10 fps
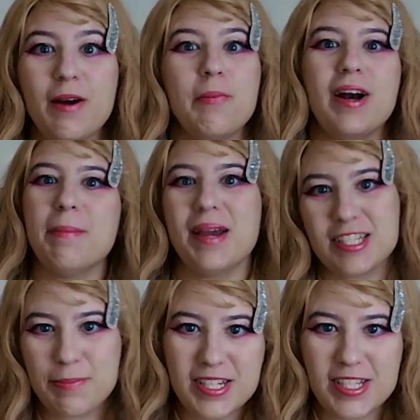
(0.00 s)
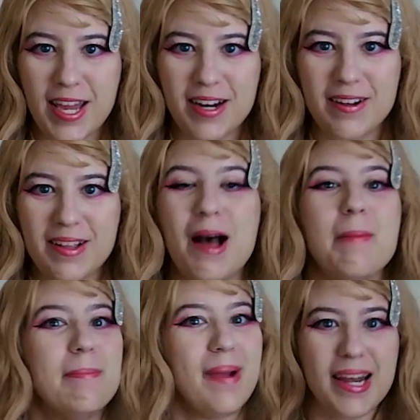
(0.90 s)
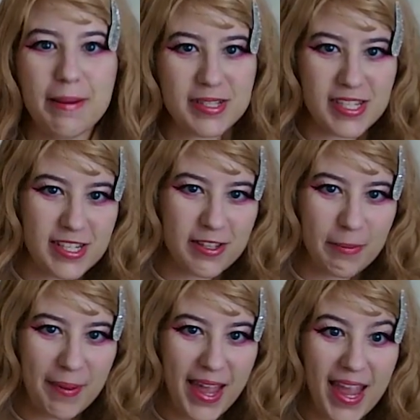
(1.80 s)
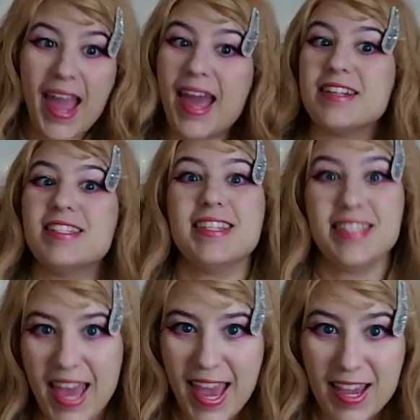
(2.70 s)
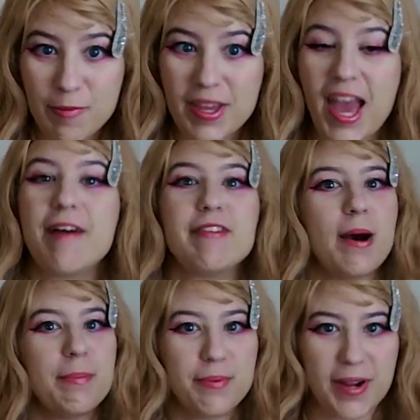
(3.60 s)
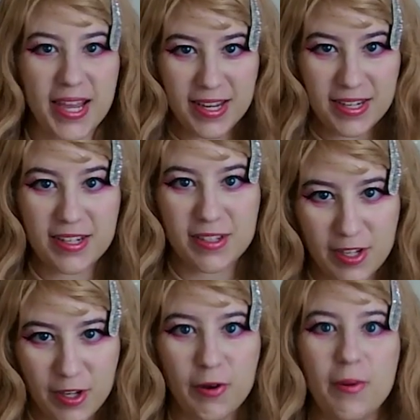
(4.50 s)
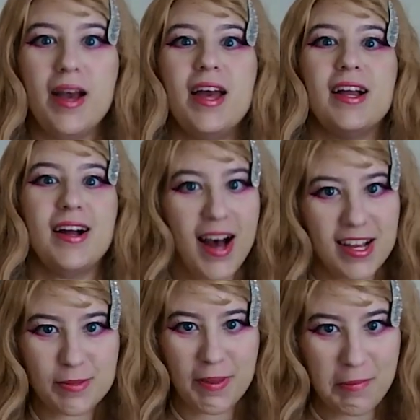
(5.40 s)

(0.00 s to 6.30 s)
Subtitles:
welcome back to my channel. My name is Jolteon, and today we have a brand new cosplay